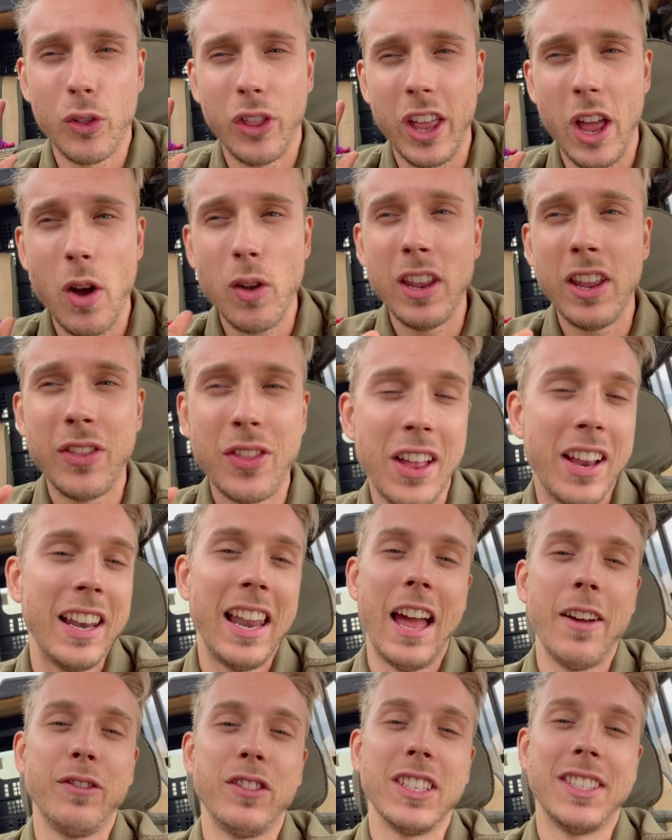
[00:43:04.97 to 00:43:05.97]
the only thing
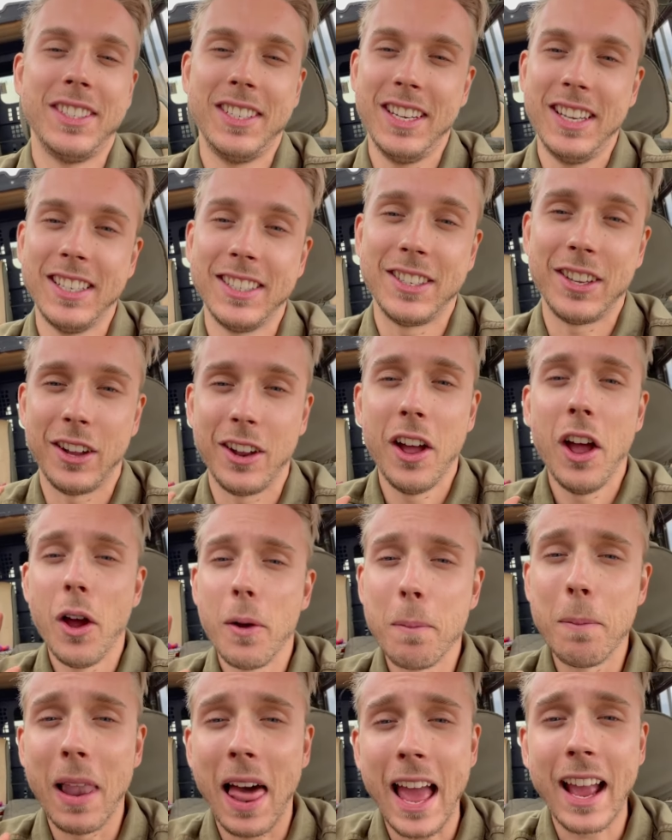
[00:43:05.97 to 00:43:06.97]
left to see is the
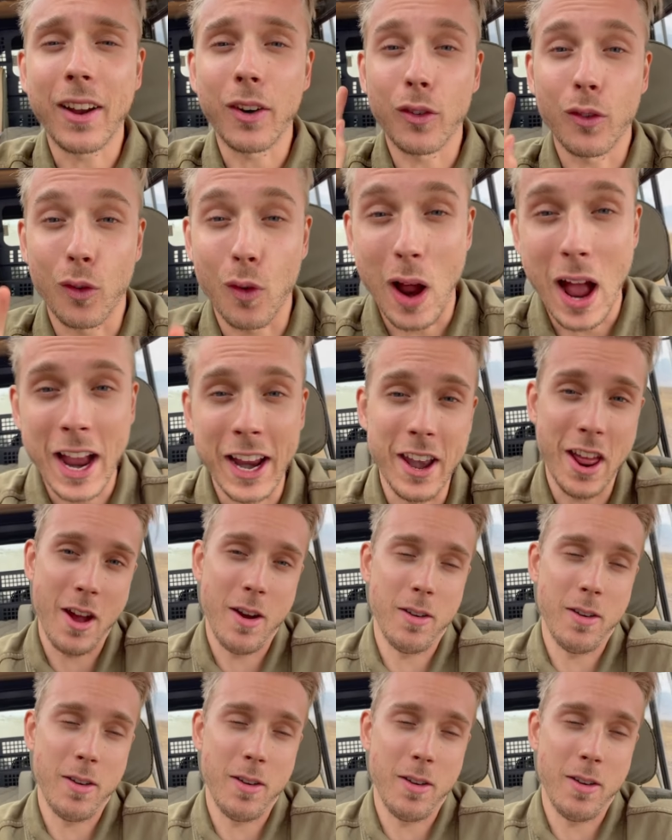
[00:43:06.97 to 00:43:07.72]
black rhino.